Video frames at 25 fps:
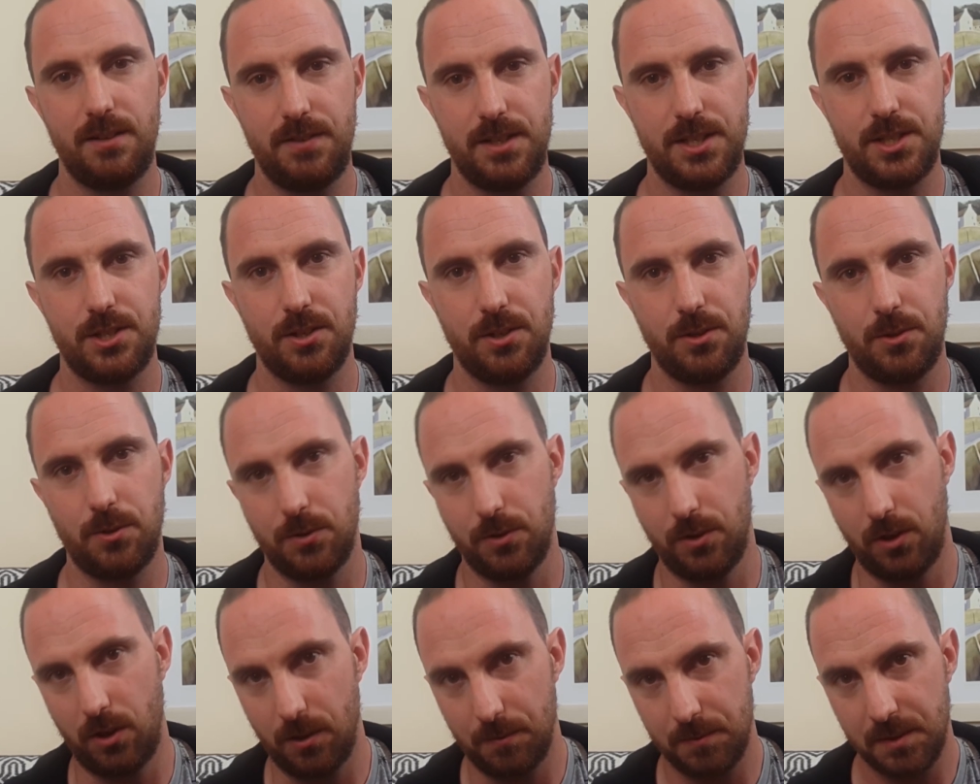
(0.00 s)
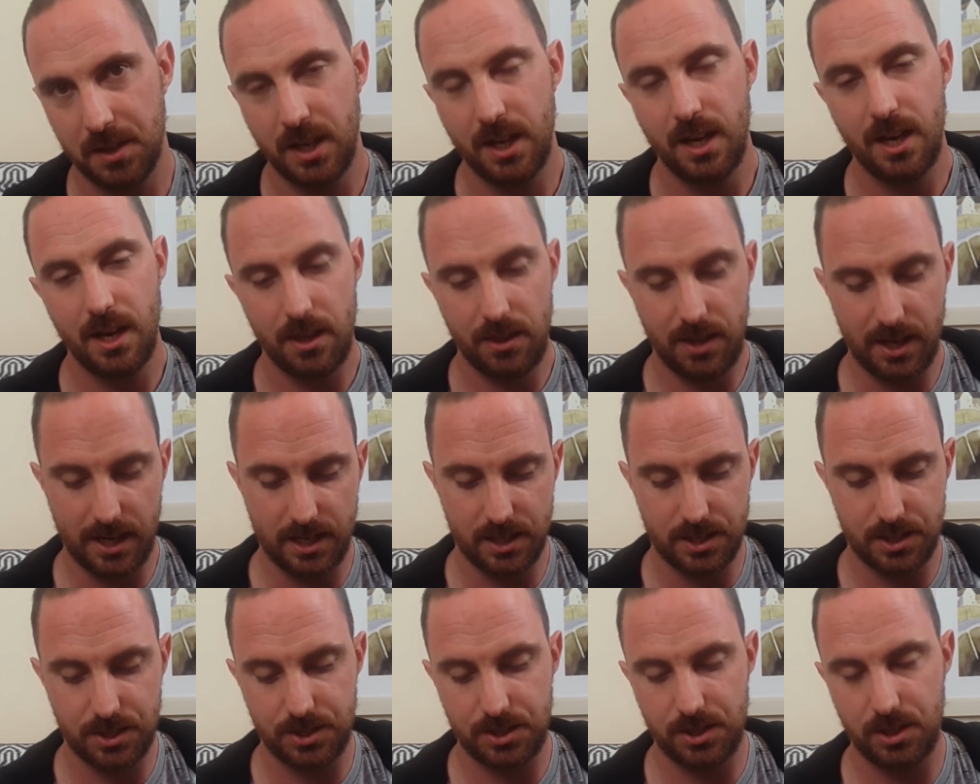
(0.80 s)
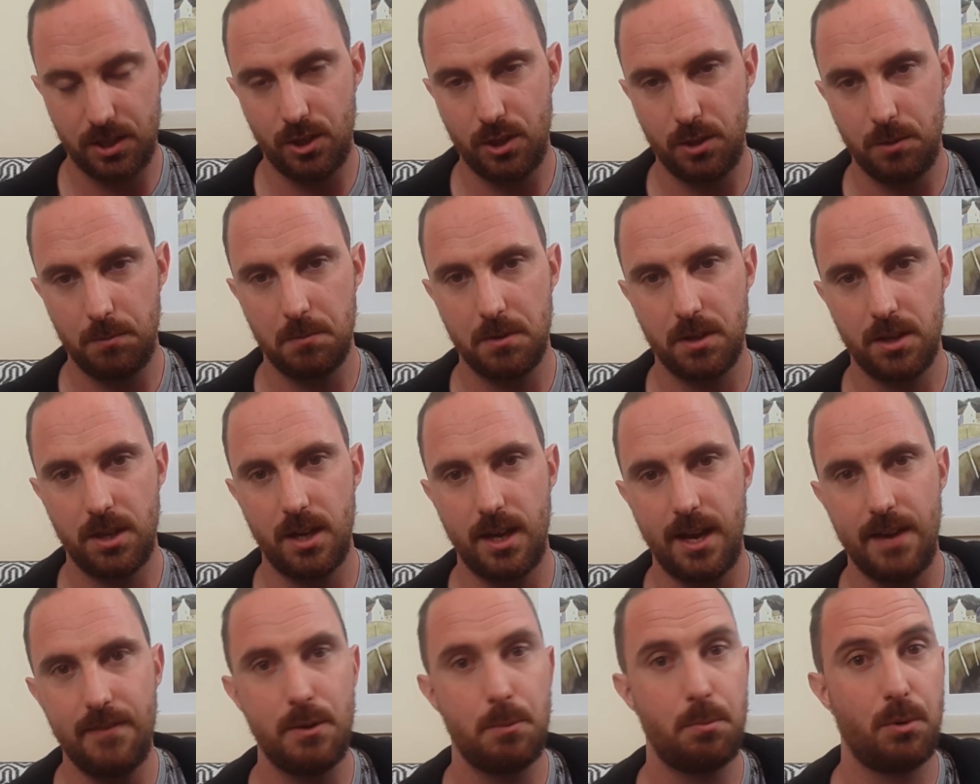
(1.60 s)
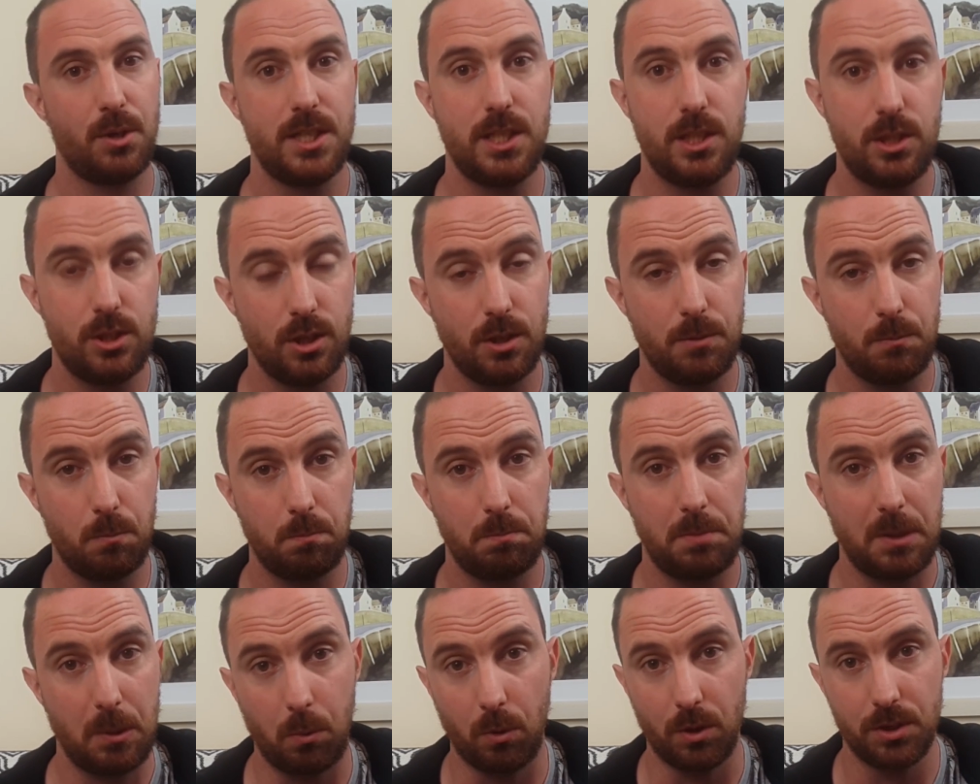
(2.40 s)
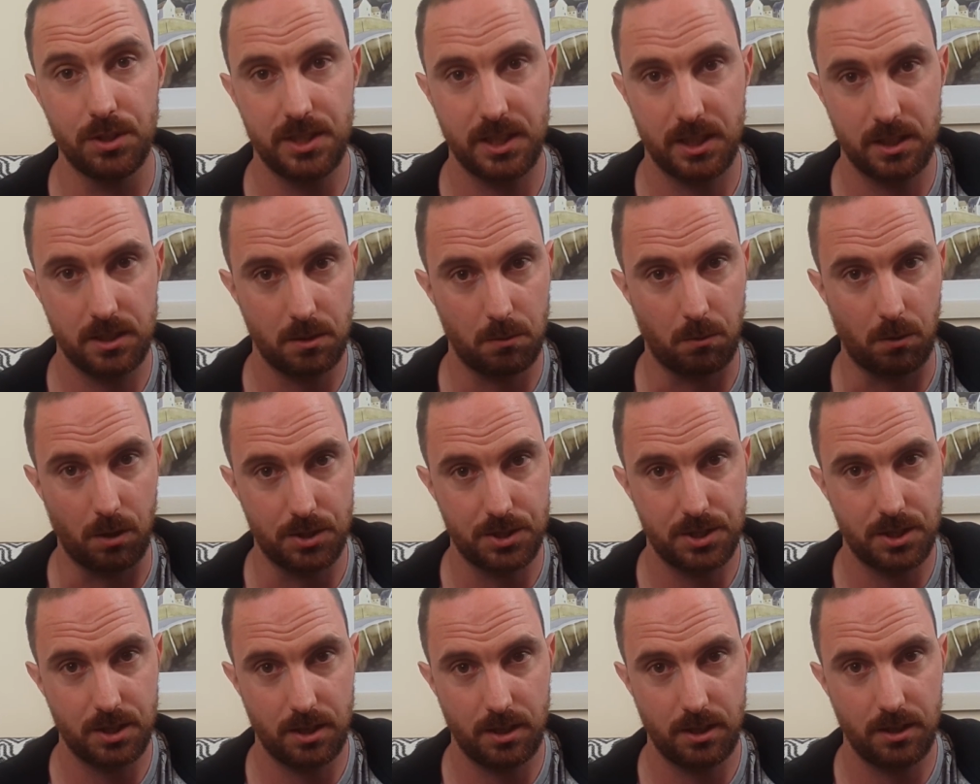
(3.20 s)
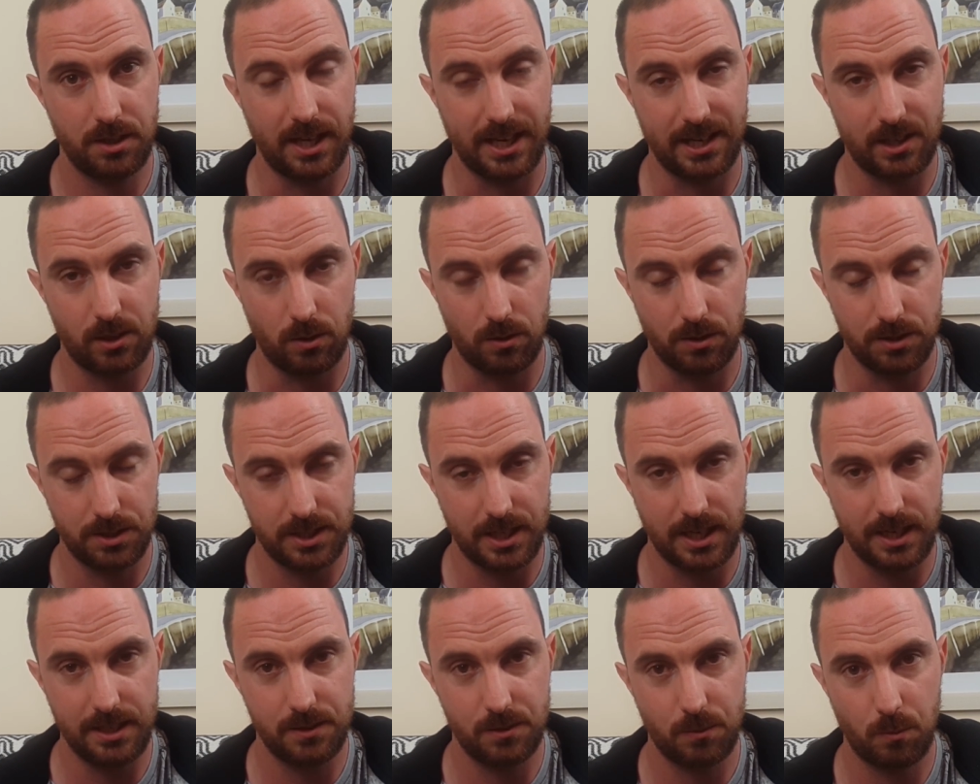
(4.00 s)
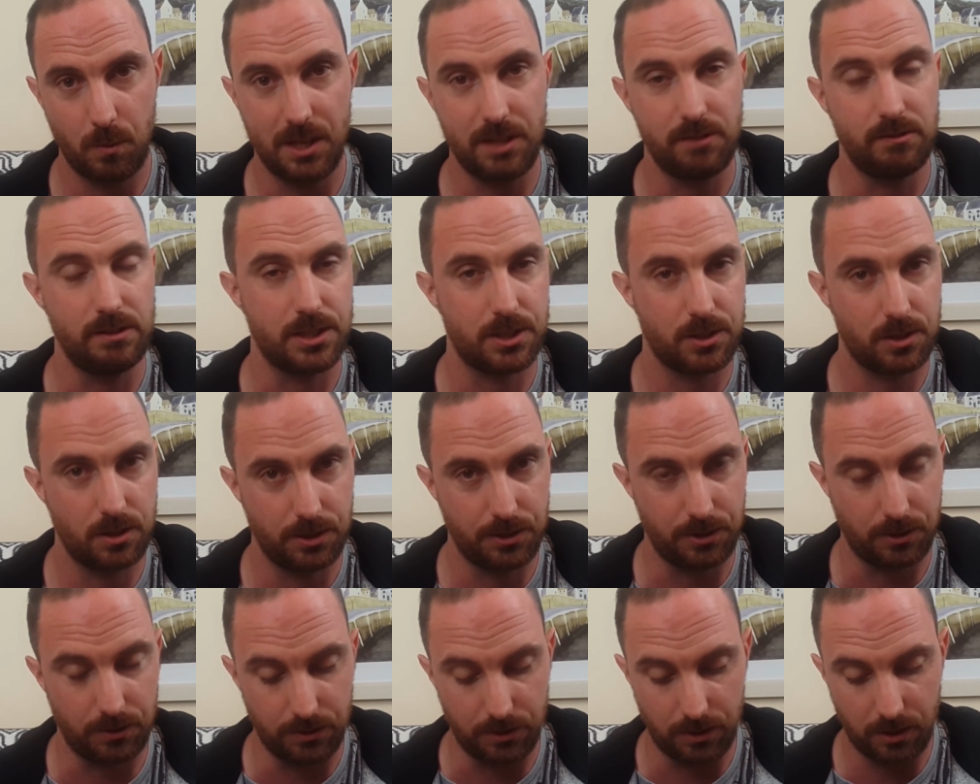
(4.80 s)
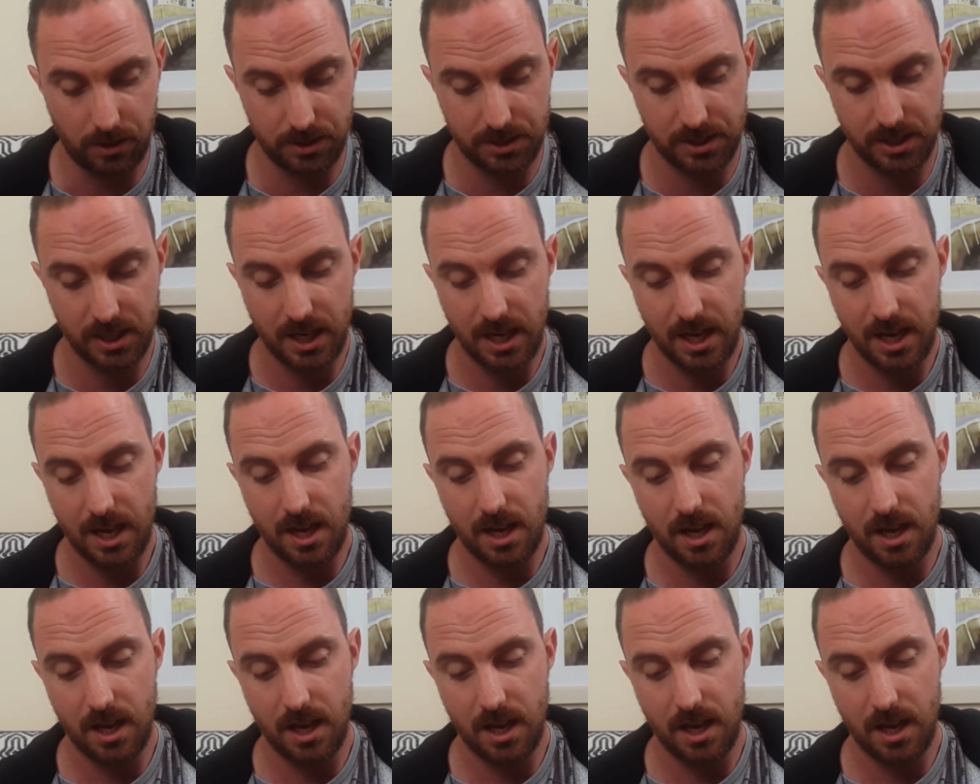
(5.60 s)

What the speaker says: television or not, they assume that everybody should be wanting to watch their content, whether it's good or not.